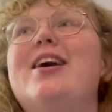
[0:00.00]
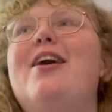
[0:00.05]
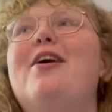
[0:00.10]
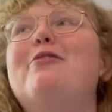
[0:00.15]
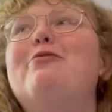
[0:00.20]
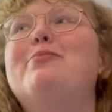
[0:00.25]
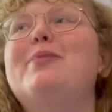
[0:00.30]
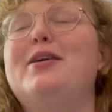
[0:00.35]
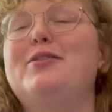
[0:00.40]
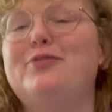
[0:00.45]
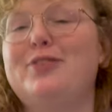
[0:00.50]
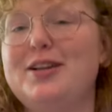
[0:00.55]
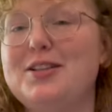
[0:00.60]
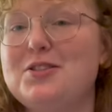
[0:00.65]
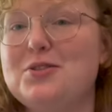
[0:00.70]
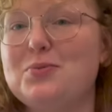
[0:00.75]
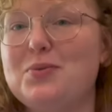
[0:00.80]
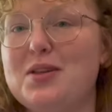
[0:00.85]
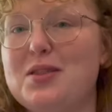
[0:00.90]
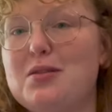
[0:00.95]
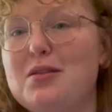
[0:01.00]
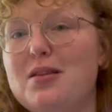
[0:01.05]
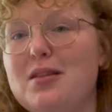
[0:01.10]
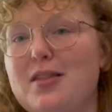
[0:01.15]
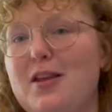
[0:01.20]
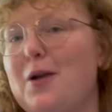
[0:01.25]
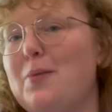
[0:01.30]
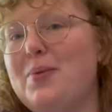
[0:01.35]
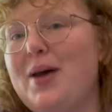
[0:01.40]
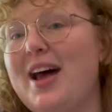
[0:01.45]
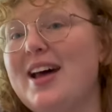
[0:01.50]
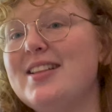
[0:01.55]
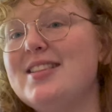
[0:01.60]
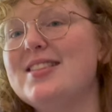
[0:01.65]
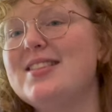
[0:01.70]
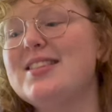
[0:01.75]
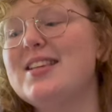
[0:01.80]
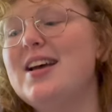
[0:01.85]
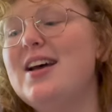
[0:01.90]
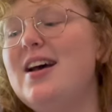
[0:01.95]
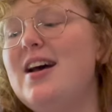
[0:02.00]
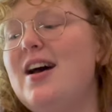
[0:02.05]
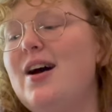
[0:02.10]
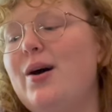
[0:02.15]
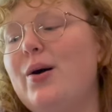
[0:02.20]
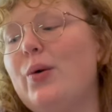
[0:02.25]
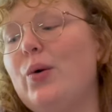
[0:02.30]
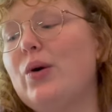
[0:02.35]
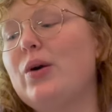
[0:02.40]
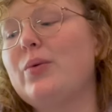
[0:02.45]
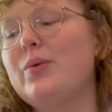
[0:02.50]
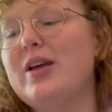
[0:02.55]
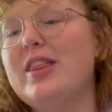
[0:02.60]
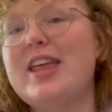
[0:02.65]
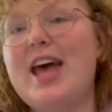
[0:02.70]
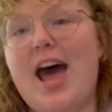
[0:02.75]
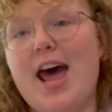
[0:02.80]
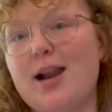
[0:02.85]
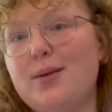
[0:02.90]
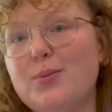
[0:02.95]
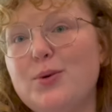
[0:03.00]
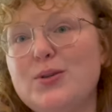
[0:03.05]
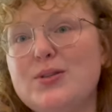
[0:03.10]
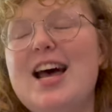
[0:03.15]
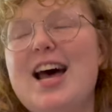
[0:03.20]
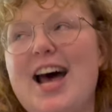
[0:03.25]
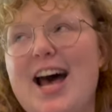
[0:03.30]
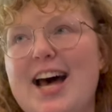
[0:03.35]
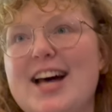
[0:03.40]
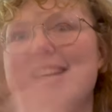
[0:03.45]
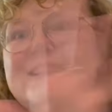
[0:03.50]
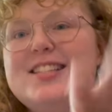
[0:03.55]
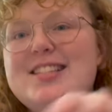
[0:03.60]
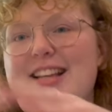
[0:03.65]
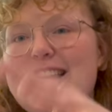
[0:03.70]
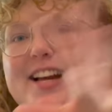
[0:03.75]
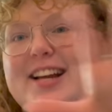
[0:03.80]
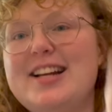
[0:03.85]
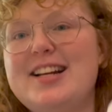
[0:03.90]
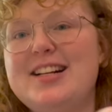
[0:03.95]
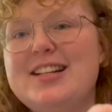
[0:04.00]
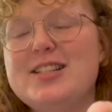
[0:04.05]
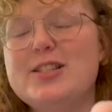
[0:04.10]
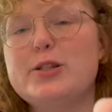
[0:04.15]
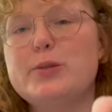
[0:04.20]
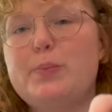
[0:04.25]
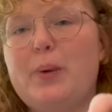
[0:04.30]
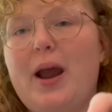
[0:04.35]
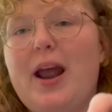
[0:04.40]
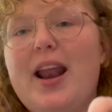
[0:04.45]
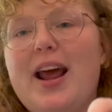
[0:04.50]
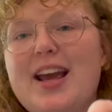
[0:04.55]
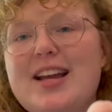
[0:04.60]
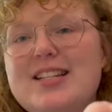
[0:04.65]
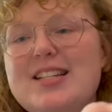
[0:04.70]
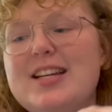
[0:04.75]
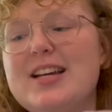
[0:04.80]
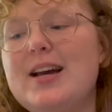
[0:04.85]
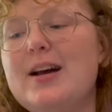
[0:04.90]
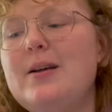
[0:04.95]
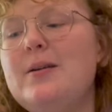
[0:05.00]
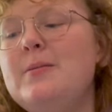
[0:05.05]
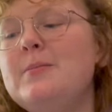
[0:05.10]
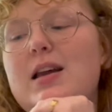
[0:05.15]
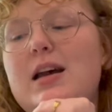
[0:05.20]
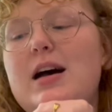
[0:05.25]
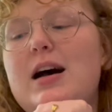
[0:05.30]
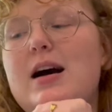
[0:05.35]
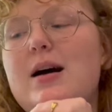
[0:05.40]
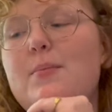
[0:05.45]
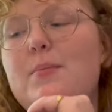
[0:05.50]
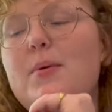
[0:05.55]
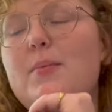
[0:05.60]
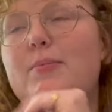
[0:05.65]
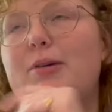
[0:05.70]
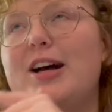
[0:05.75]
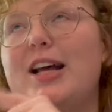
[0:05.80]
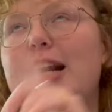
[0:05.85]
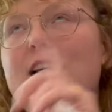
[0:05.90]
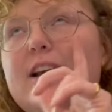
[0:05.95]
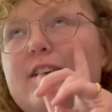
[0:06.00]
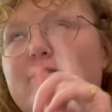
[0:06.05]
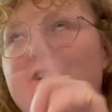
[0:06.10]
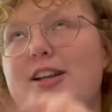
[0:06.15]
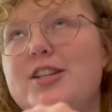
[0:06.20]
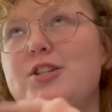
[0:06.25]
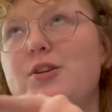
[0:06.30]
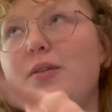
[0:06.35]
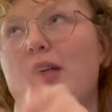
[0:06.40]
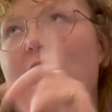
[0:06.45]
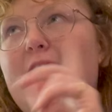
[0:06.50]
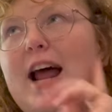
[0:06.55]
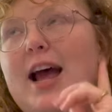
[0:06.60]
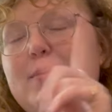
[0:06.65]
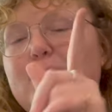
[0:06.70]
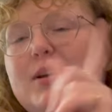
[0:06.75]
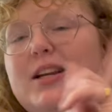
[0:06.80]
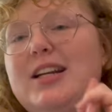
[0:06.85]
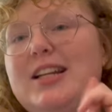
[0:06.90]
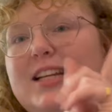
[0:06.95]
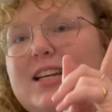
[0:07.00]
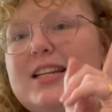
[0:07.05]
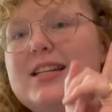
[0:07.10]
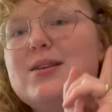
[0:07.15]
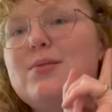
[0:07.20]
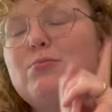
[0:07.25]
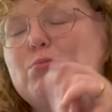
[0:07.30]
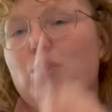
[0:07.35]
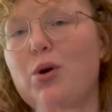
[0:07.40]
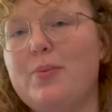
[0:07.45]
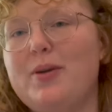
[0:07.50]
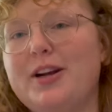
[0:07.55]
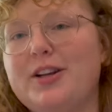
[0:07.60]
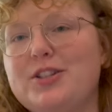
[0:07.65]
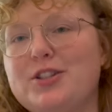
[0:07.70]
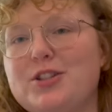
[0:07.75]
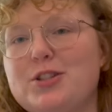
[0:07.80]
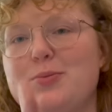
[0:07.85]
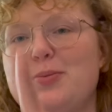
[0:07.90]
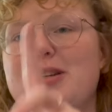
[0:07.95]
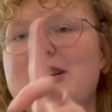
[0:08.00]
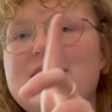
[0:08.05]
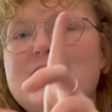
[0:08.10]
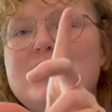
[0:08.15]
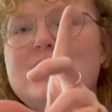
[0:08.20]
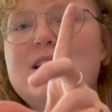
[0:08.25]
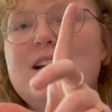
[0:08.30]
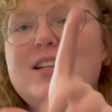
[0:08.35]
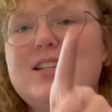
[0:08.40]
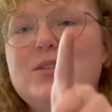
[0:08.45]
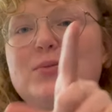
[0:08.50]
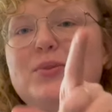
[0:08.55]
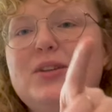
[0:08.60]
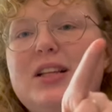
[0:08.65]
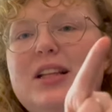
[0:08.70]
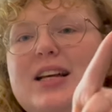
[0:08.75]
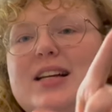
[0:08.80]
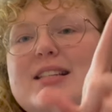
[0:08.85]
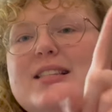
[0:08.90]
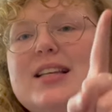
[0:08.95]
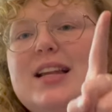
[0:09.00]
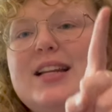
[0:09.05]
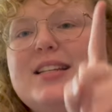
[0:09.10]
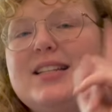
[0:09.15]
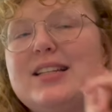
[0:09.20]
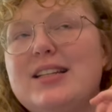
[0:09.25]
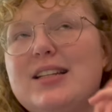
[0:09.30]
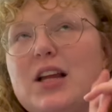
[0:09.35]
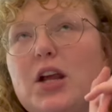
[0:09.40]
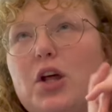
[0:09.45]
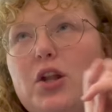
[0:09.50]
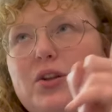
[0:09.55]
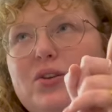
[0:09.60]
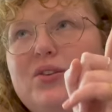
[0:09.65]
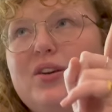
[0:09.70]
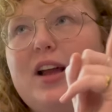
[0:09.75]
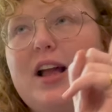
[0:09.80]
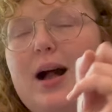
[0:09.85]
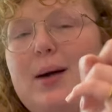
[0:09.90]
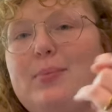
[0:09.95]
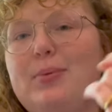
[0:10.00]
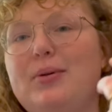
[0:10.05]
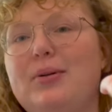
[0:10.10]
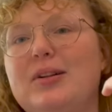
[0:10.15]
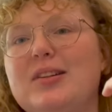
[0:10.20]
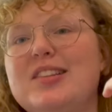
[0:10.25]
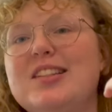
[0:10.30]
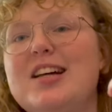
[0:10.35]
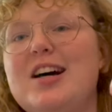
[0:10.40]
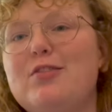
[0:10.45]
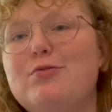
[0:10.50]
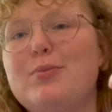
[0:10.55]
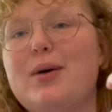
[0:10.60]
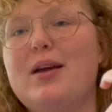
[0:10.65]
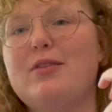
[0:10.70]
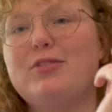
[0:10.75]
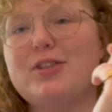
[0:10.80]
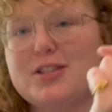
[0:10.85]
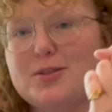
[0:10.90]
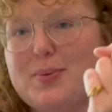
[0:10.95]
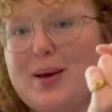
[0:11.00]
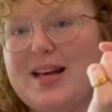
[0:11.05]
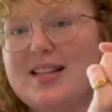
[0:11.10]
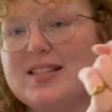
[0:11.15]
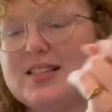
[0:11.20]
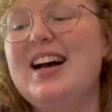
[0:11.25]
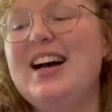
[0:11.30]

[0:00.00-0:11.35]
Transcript: of my friends with their pets or with animals as a spread idea. Um, but if I do that, I'm gonna need more pictures because I didn't realize that I didn't include a couple of my friend's pets.